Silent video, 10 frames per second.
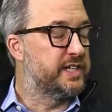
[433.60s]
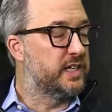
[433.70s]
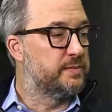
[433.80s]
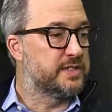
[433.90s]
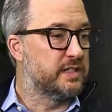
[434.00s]

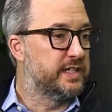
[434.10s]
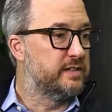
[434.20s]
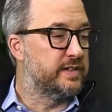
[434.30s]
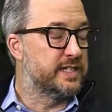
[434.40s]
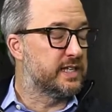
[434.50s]
income
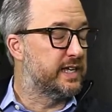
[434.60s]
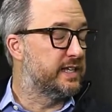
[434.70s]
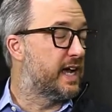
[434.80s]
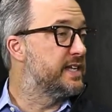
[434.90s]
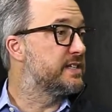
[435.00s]
sleeve is a
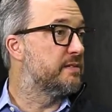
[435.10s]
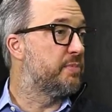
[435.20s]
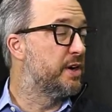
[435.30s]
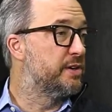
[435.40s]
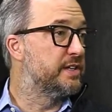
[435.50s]
nice
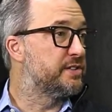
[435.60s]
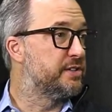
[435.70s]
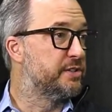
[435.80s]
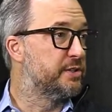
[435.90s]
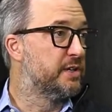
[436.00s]
component
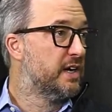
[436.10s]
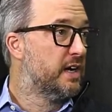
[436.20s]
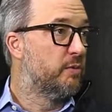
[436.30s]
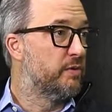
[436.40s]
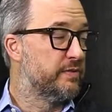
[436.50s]
to
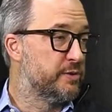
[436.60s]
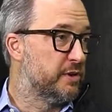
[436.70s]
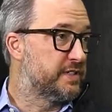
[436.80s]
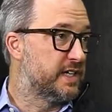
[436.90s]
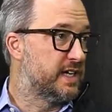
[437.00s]
what
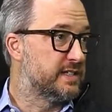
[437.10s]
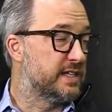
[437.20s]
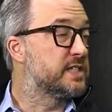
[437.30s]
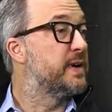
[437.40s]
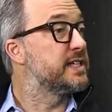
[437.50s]
RiverNorth does,
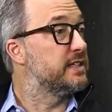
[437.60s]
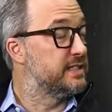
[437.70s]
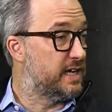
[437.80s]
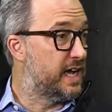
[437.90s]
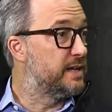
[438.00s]
especially
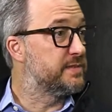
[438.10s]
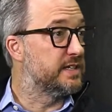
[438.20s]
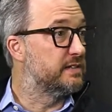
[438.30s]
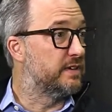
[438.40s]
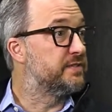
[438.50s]
in times
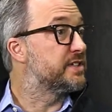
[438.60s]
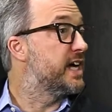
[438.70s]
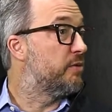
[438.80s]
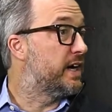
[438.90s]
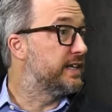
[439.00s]
of
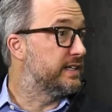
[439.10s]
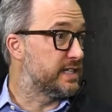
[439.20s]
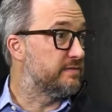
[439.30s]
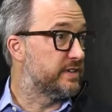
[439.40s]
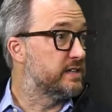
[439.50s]
discount widening. Is that